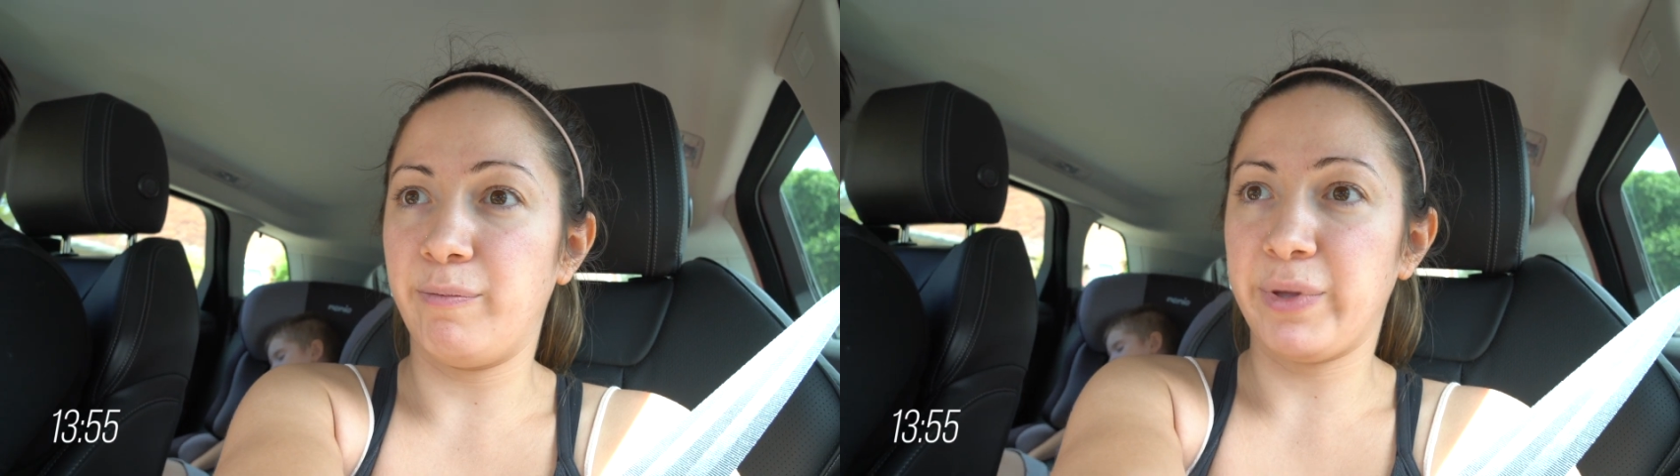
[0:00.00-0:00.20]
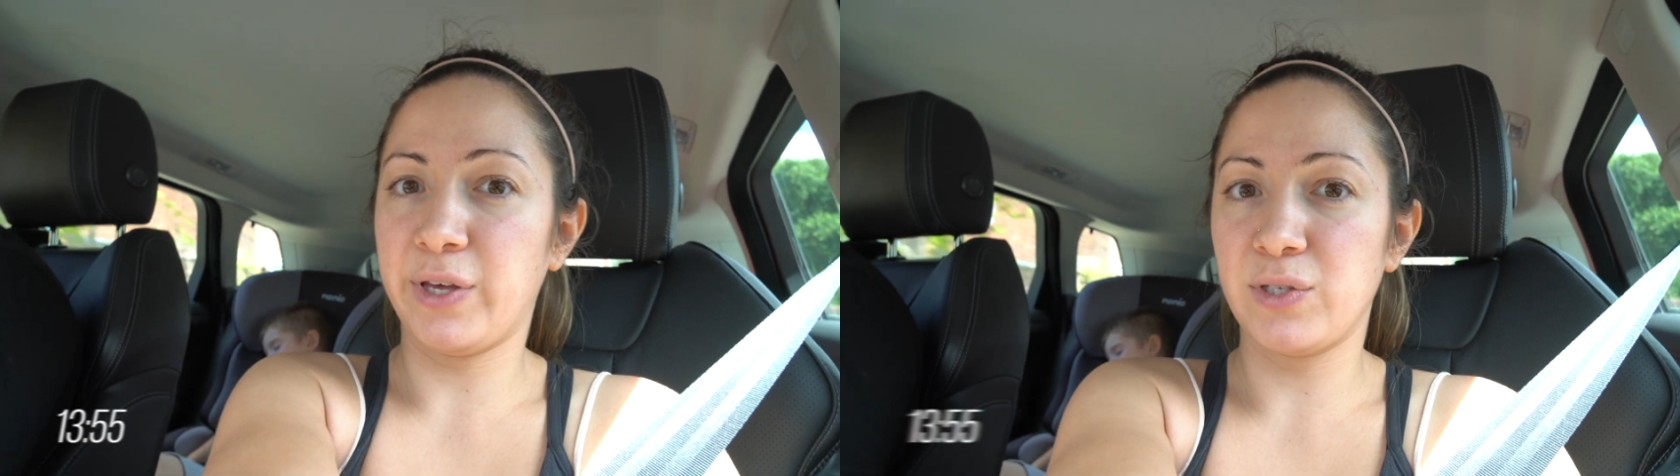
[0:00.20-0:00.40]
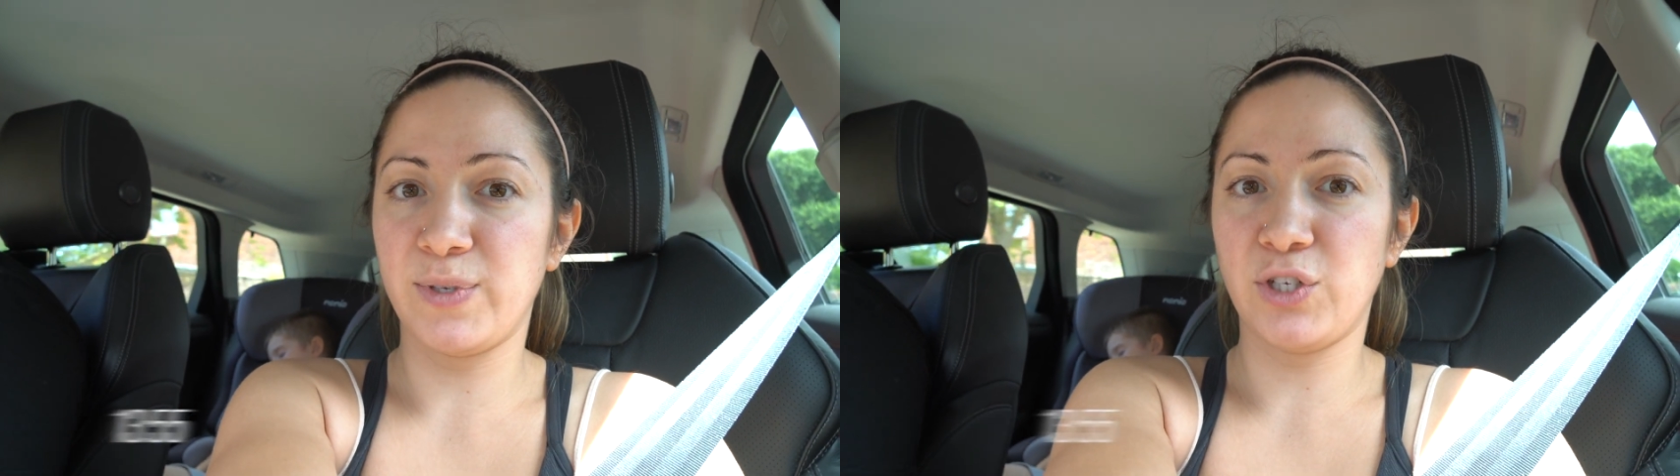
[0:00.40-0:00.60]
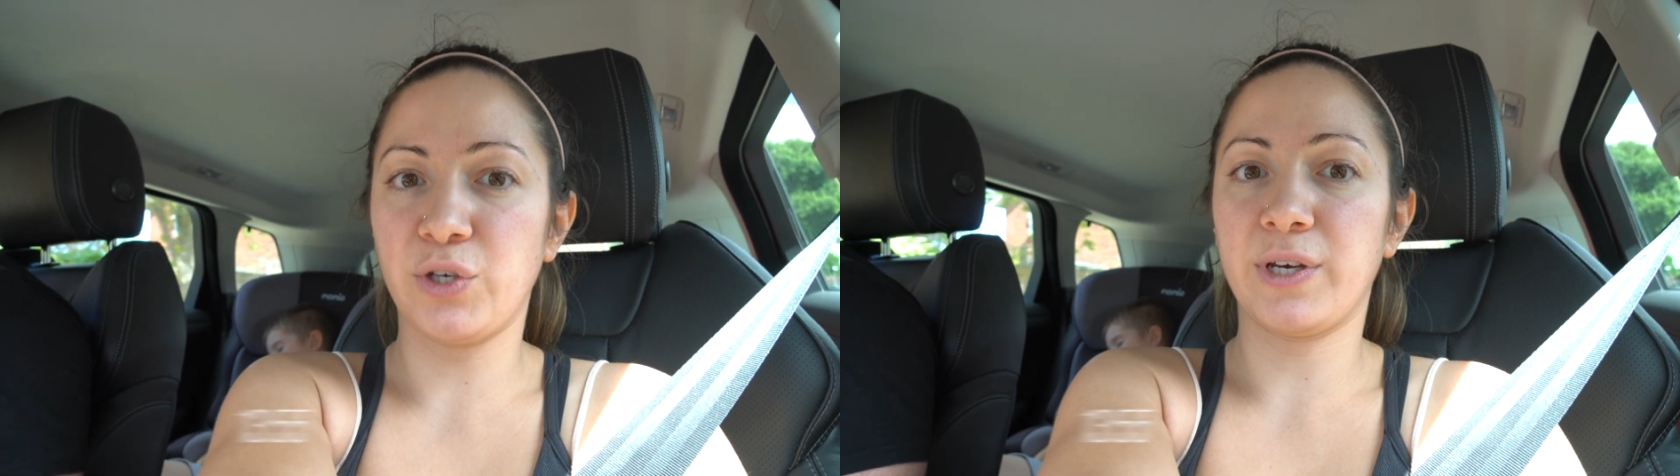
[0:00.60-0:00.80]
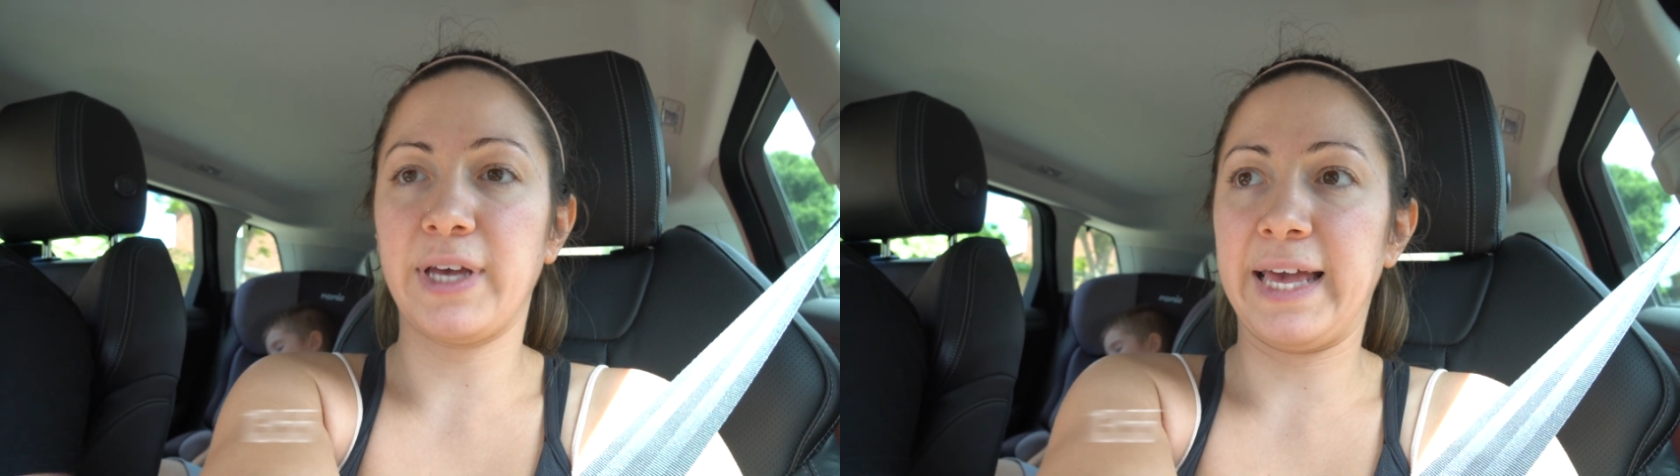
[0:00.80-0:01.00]
because we
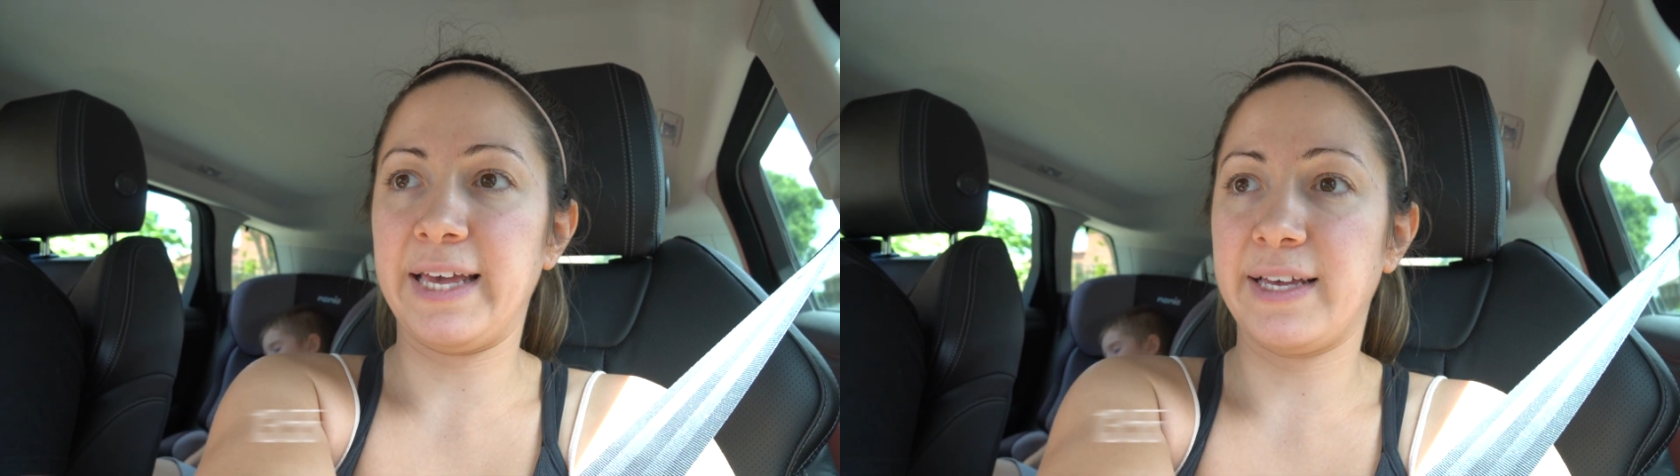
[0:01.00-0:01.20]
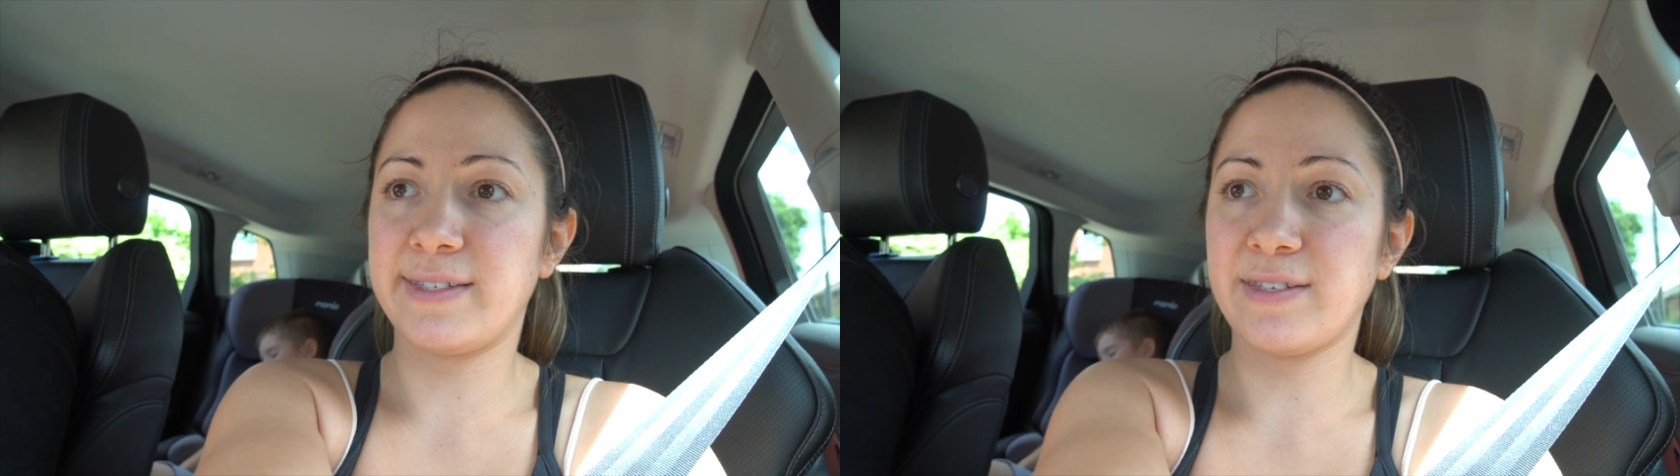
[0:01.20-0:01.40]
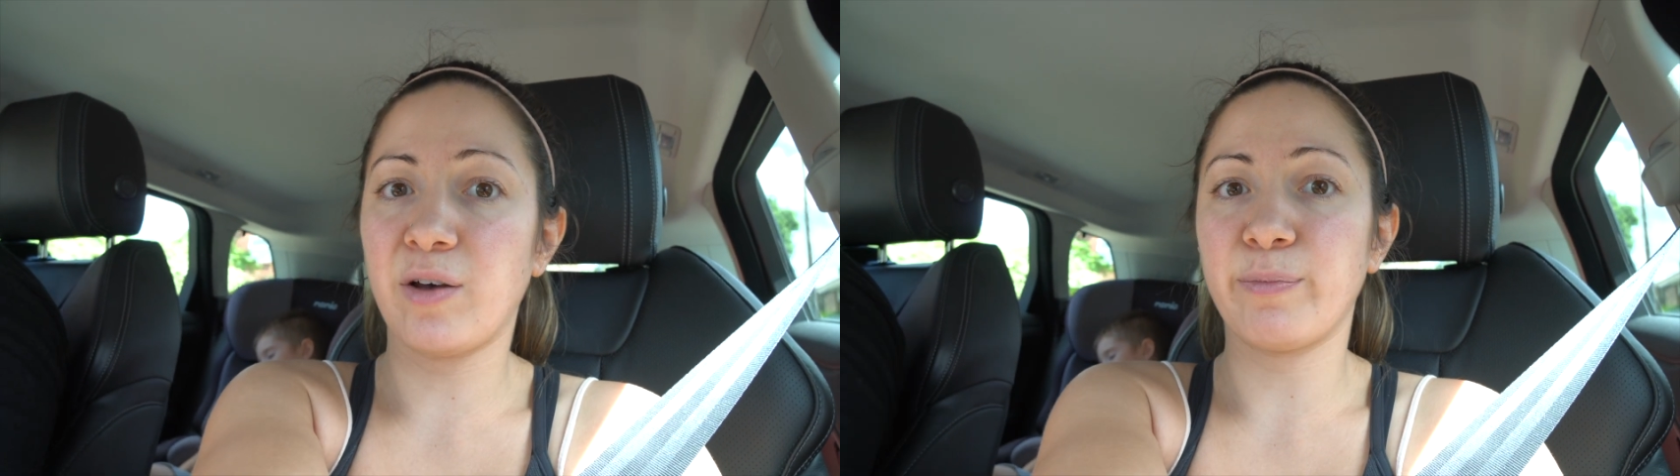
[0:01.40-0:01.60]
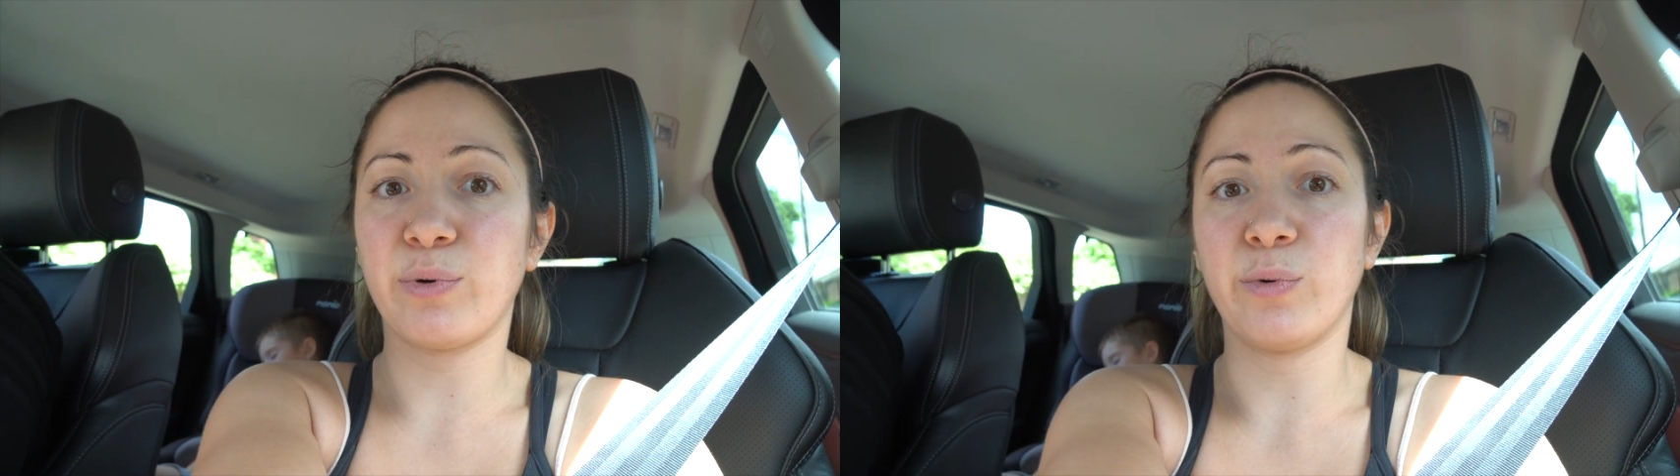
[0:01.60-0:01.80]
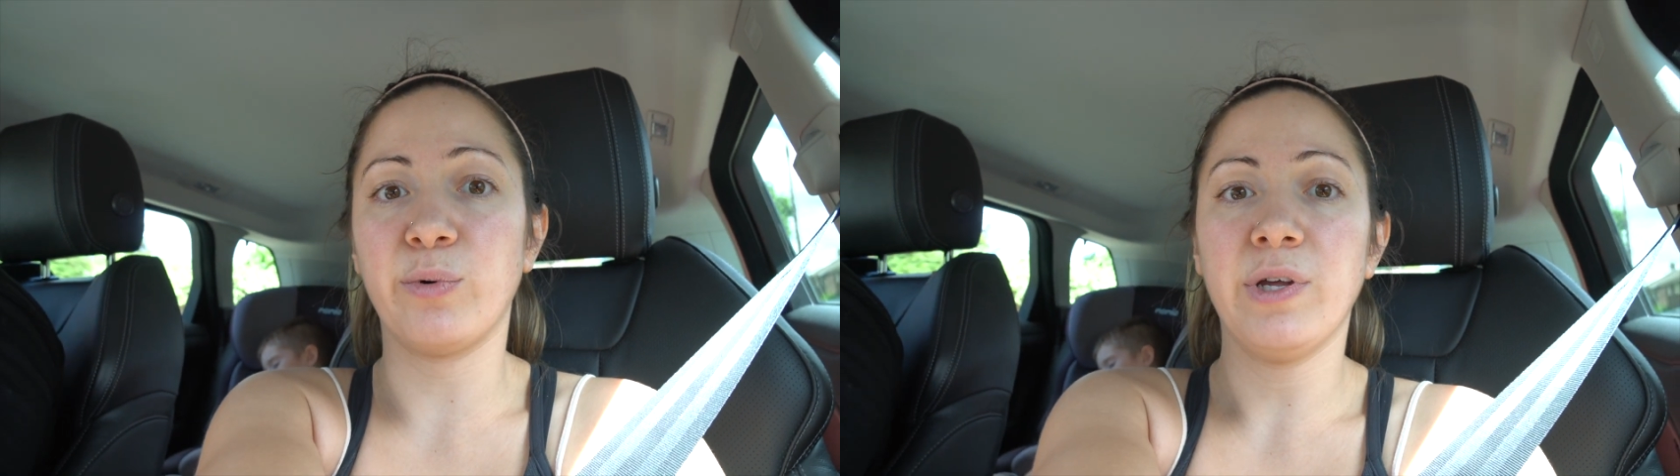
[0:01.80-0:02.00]
took a
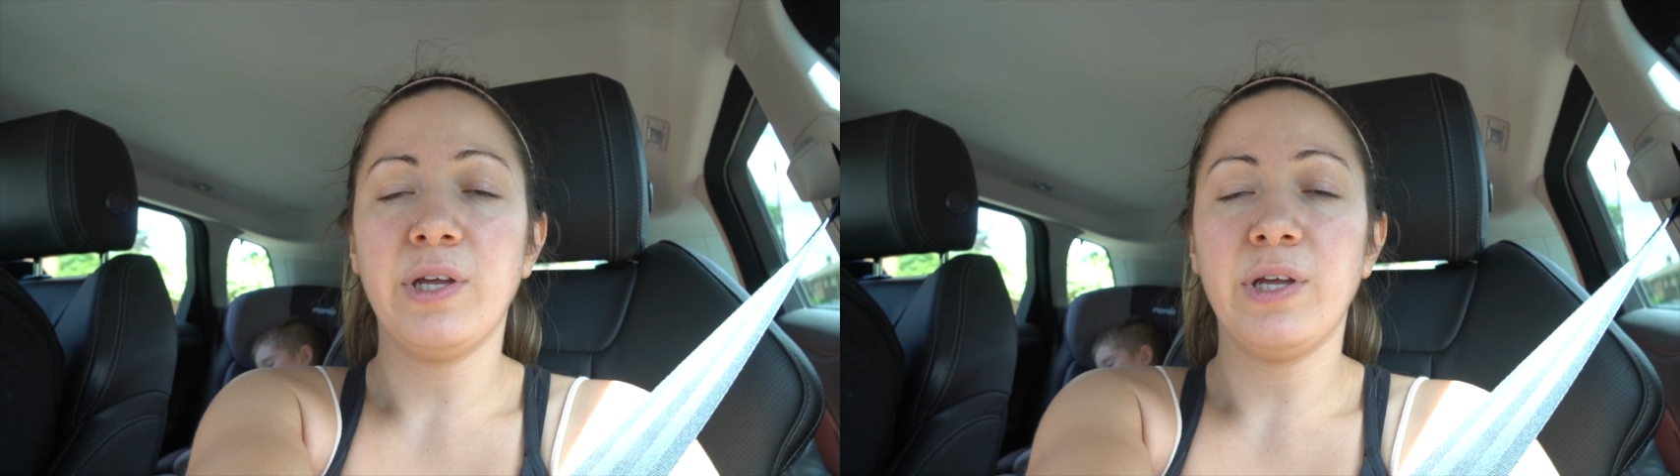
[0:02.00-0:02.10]
sample